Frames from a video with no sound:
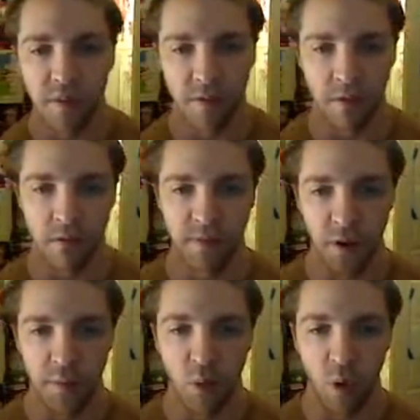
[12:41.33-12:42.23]
for a
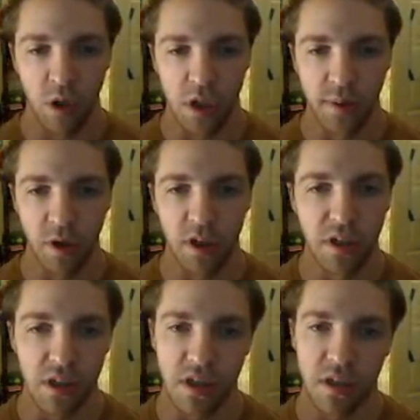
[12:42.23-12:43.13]
very poor experience.